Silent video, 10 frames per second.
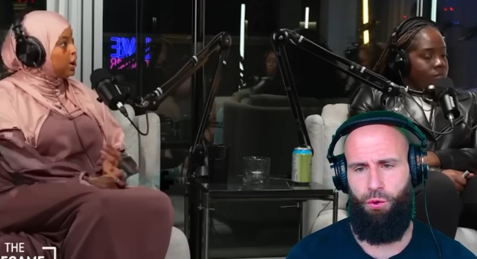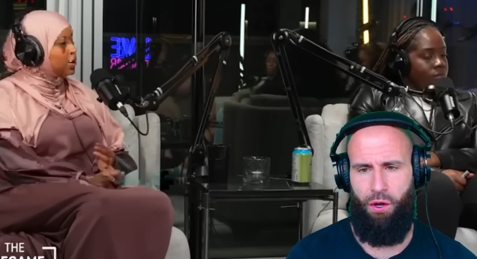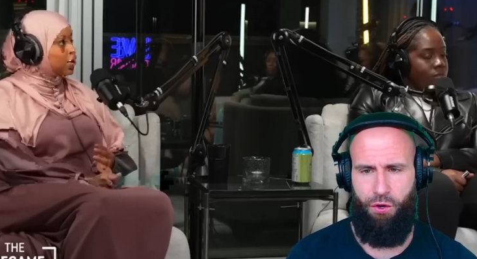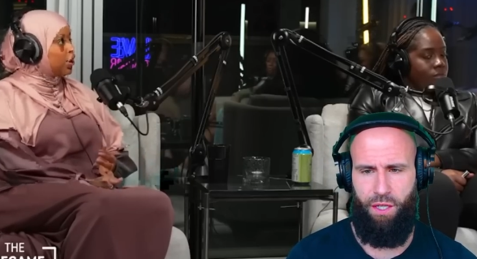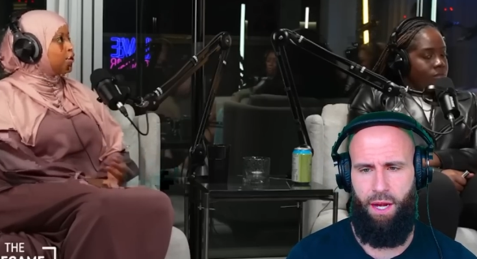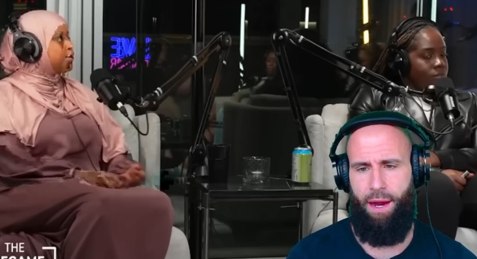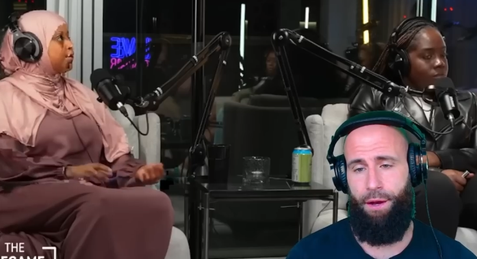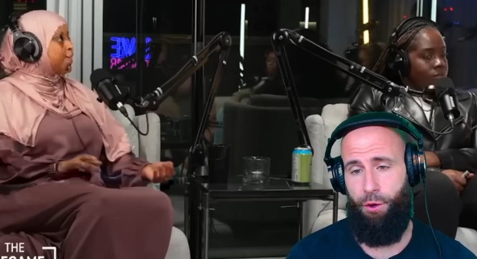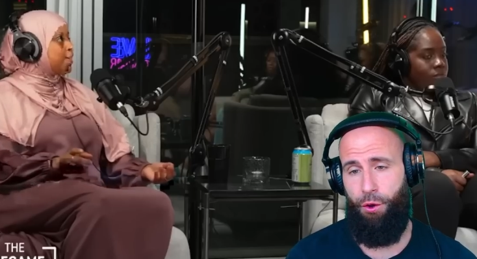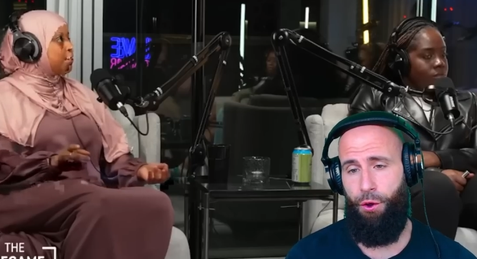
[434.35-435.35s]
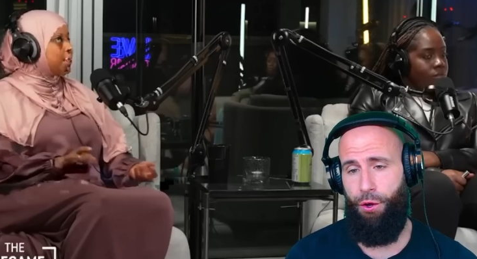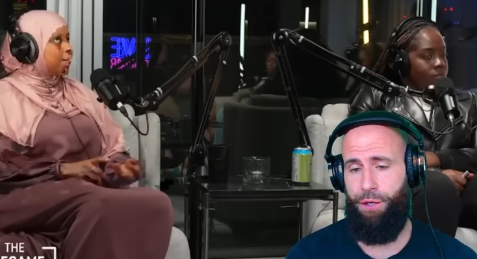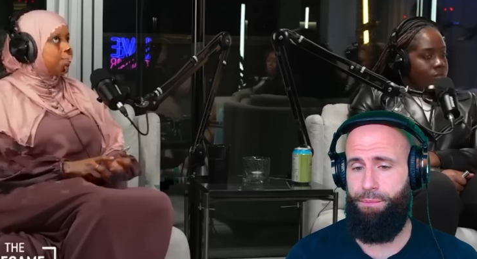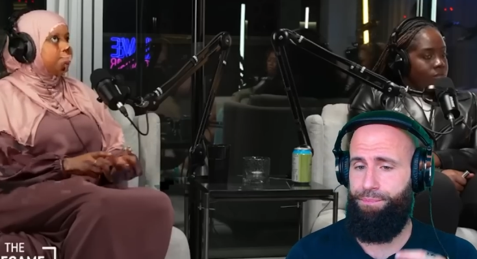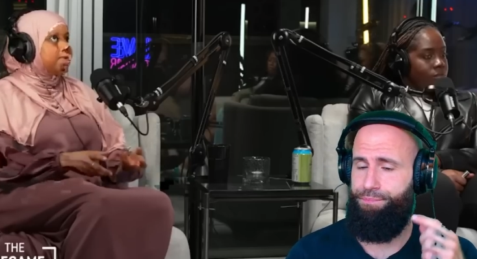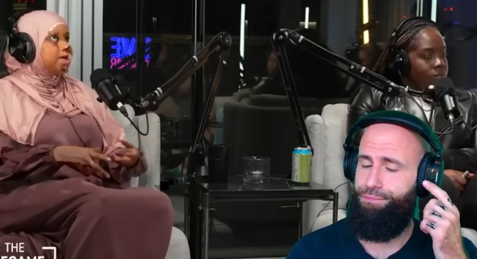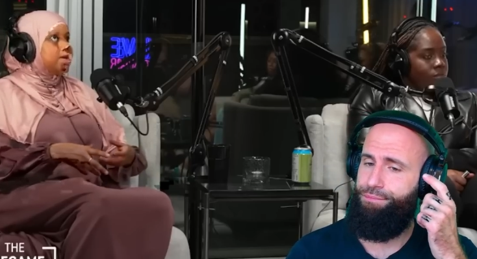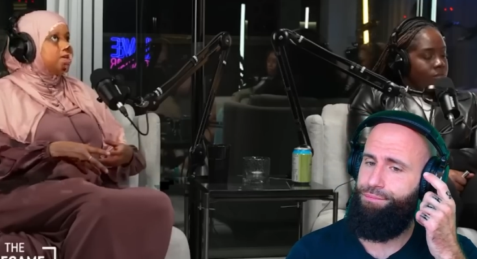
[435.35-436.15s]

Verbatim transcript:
Speaker 1: to understand it or not. Like
Speaker 2: I'm